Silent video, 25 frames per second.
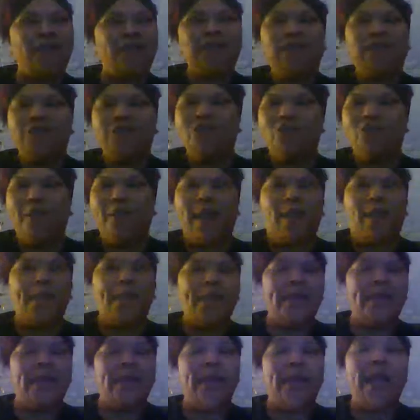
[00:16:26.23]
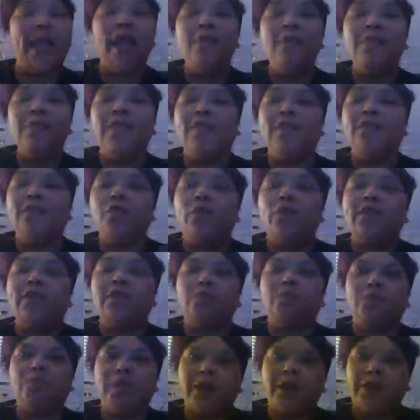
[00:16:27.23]
giving you my opinion. I'm giving you what
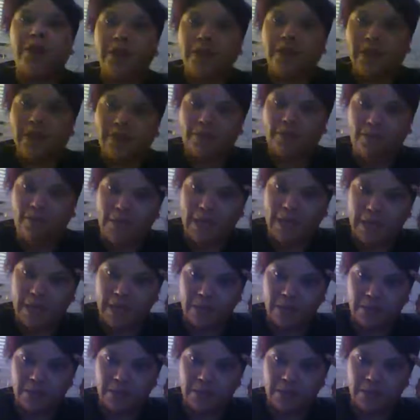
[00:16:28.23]
spirit is giving me.